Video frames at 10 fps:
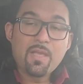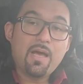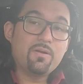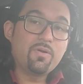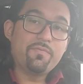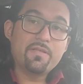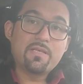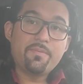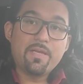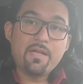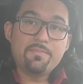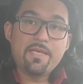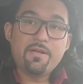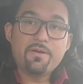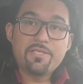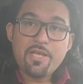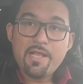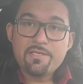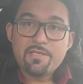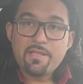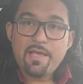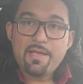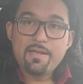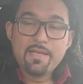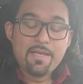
I don't know if that's going to be an update or a change to that,